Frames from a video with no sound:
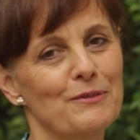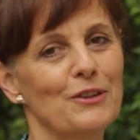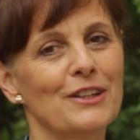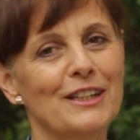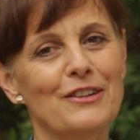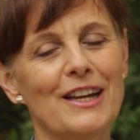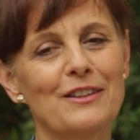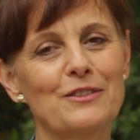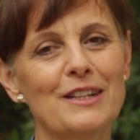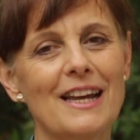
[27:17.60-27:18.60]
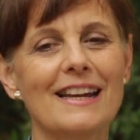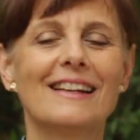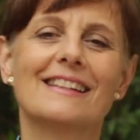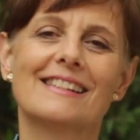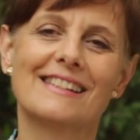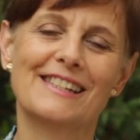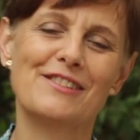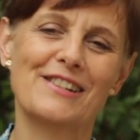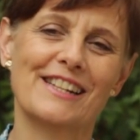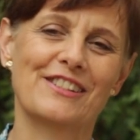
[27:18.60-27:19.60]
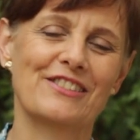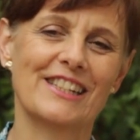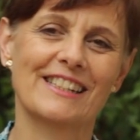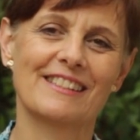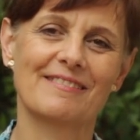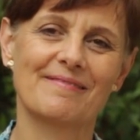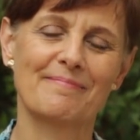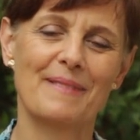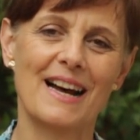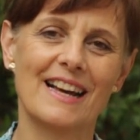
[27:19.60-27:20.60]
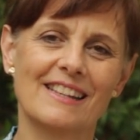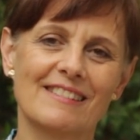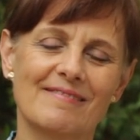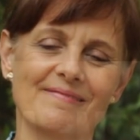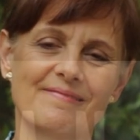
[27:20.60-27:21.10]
we've done it again today. See you next week. Bye.